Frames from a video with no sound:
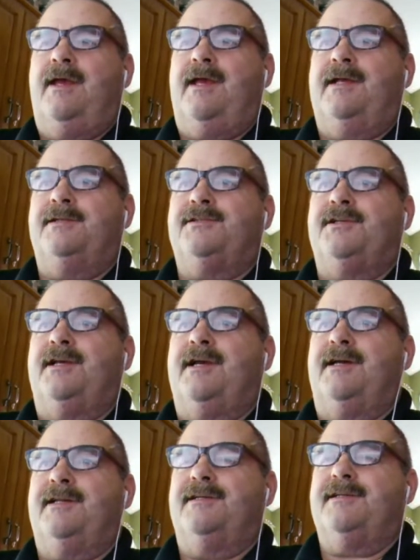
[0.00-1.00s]
and she
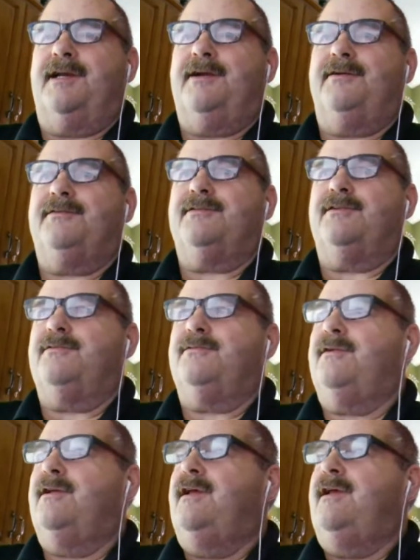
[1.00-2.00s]
cut his hair.
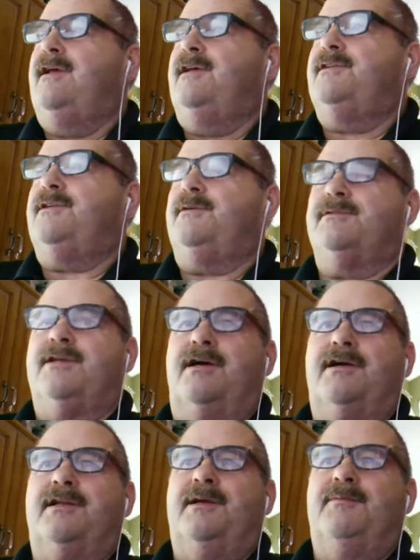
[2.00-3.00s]
So she was
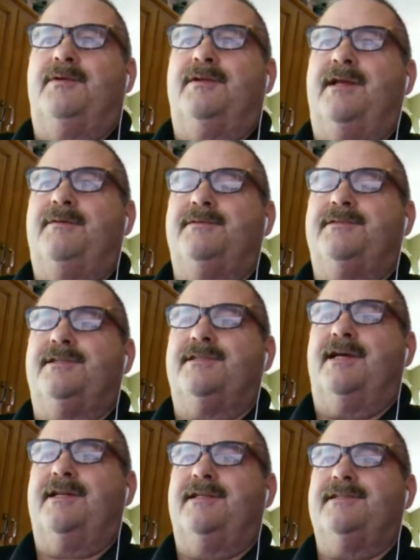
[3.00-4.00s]
talking to him one day when she
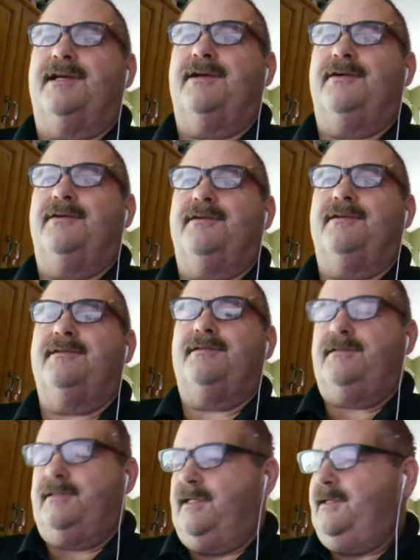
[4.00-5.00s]
was cutting his hair,
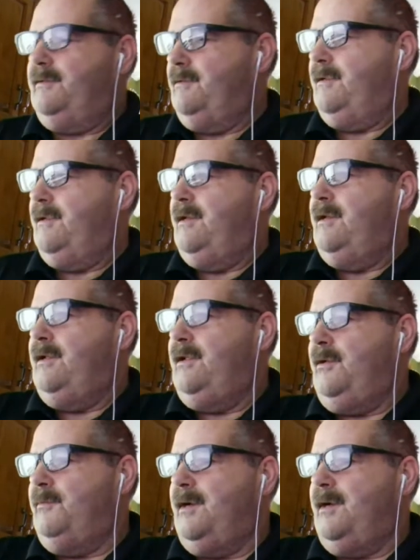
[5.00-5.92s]
and said,